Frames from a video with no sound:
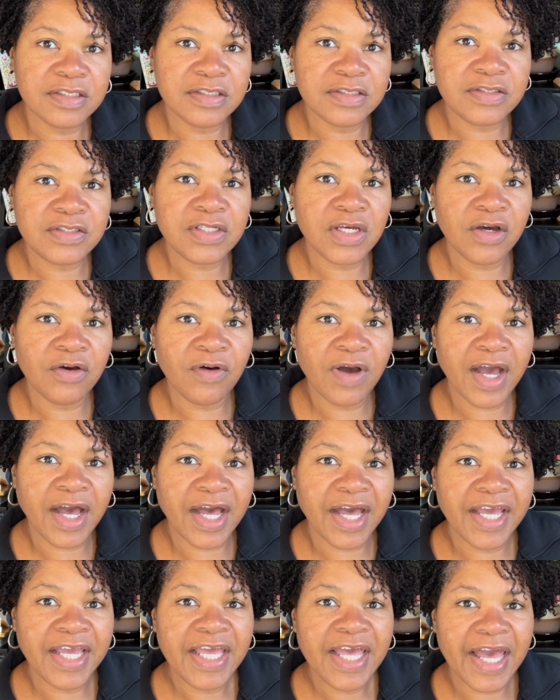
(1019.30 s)
So
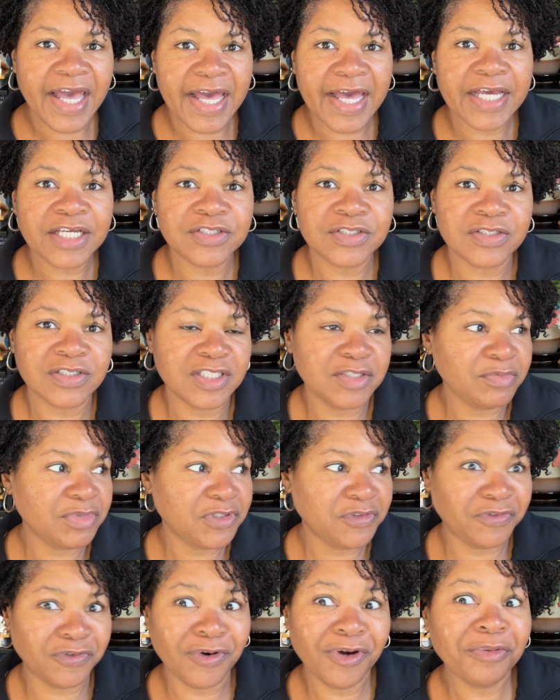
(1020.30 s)
I actually,
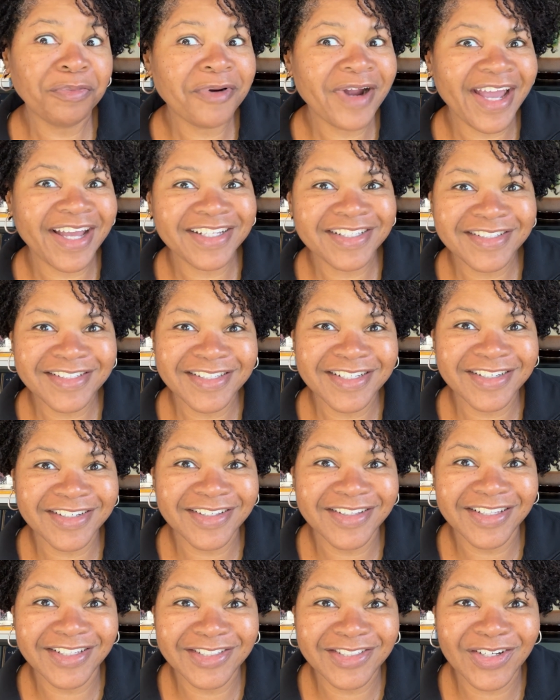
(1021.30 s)
before practicing
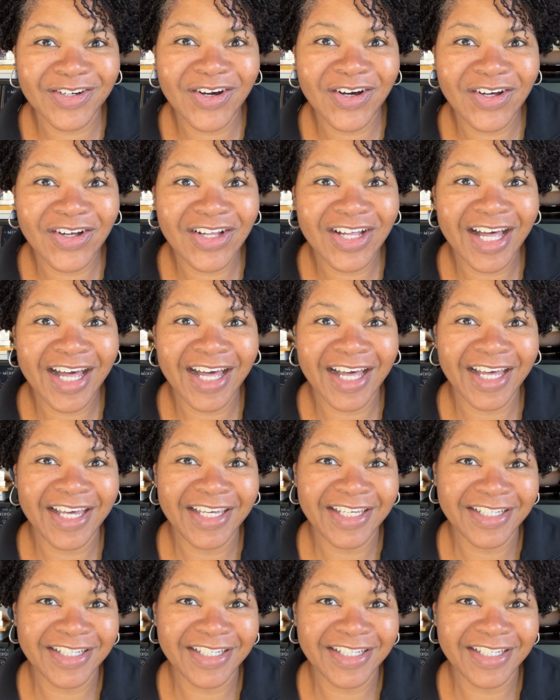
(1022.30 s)
on the doll, I